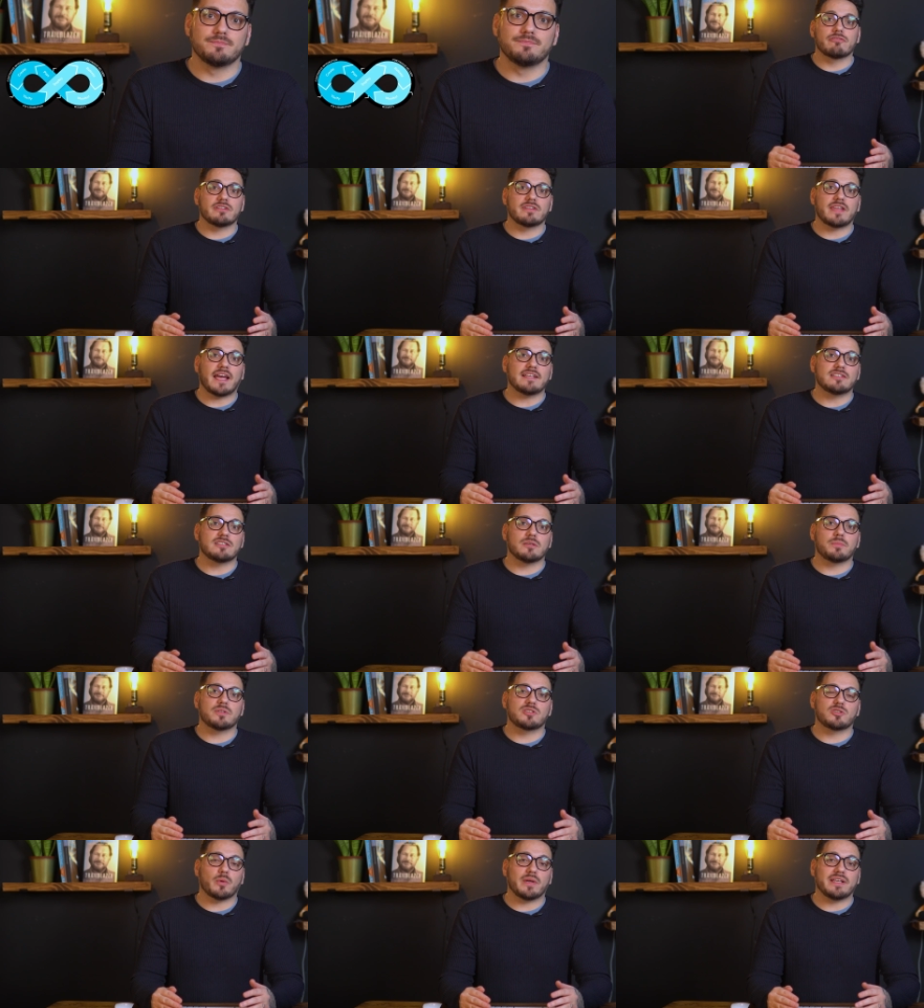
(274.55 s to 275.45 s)
For data
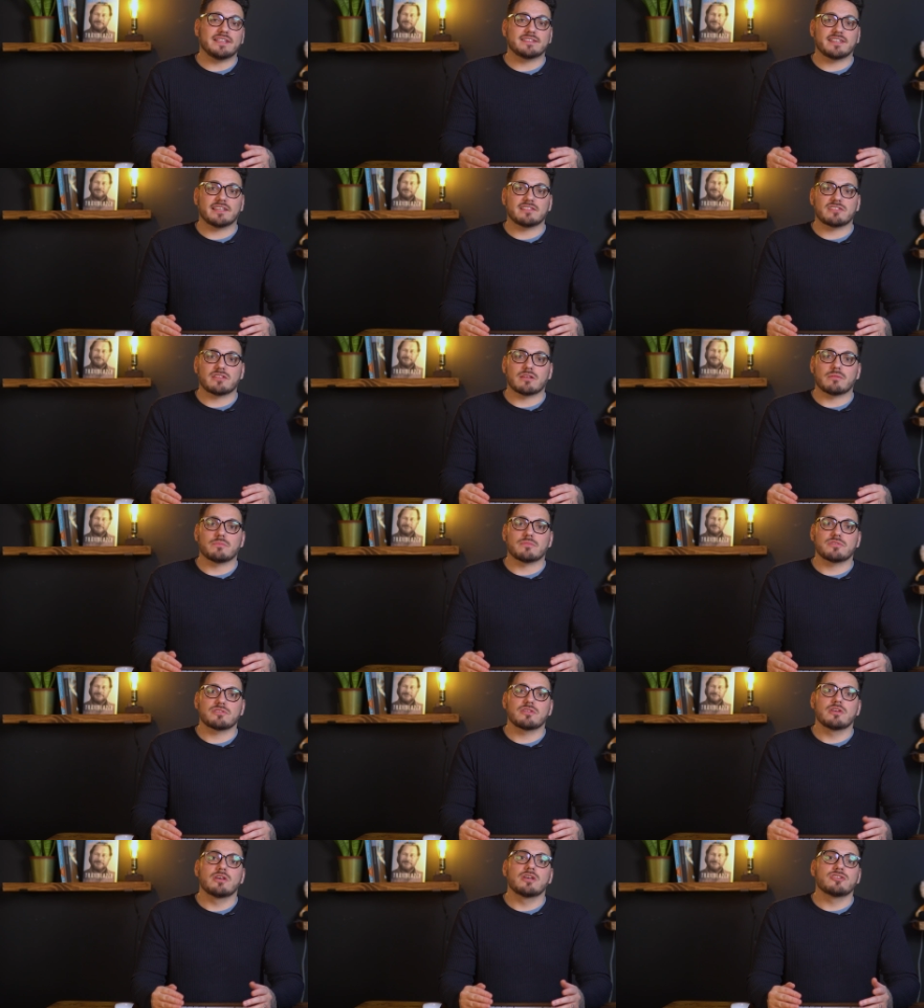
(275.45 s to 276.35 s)
between
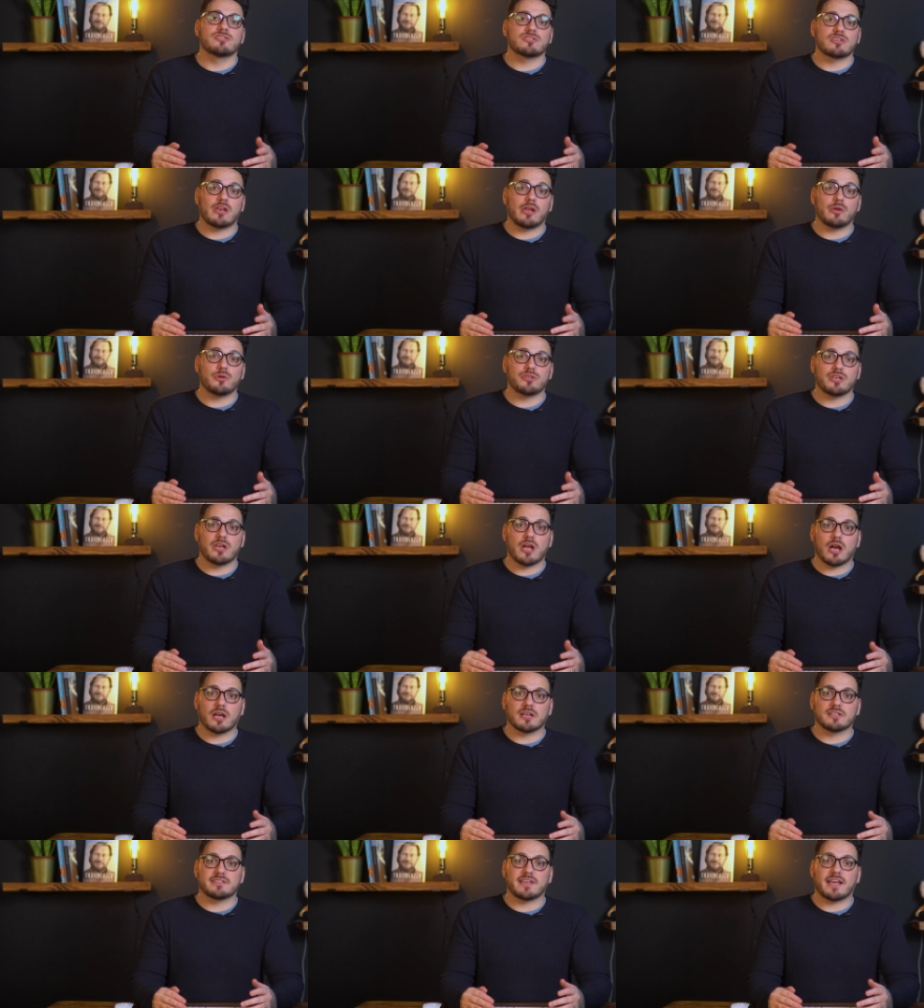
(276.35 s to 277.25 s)
systems, solution
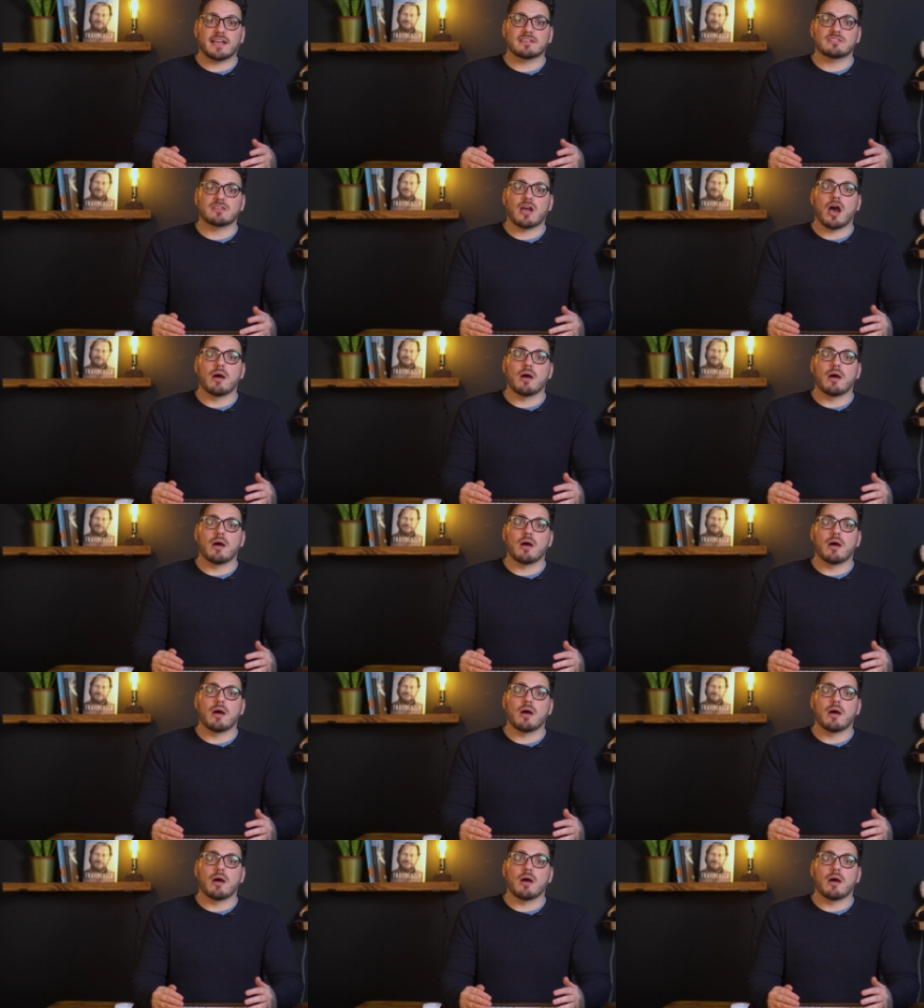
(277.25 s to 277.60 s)
architects